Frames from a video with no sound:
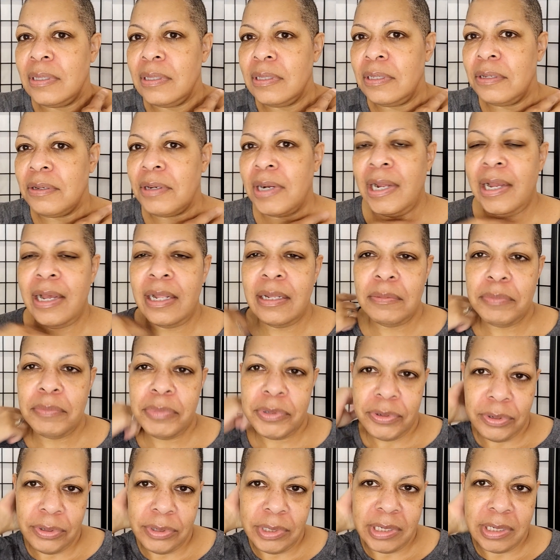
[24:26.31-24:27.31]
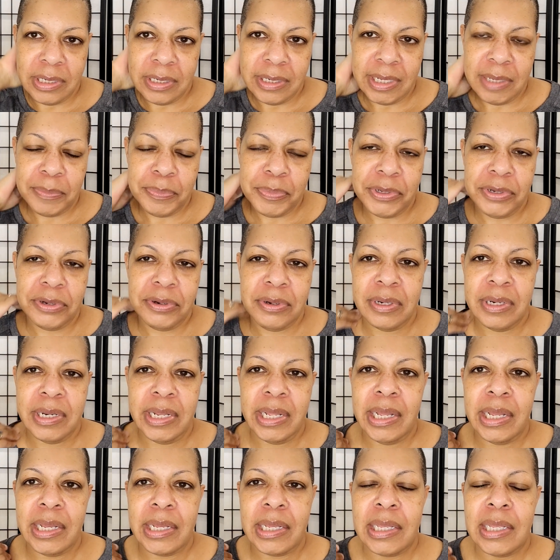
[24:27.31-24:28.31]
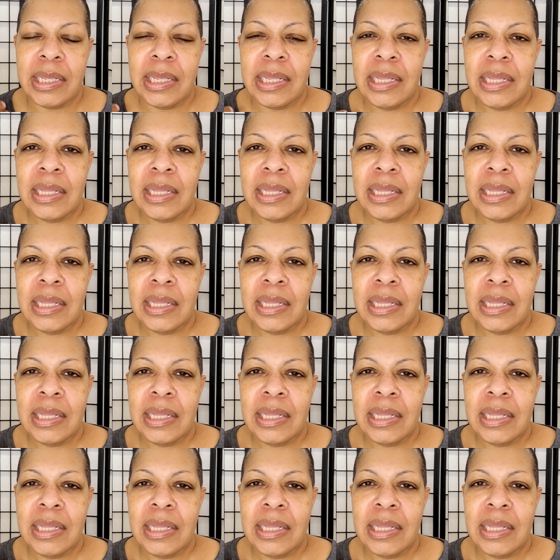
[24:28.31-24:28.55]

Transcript: your collarbone and the nape of your neck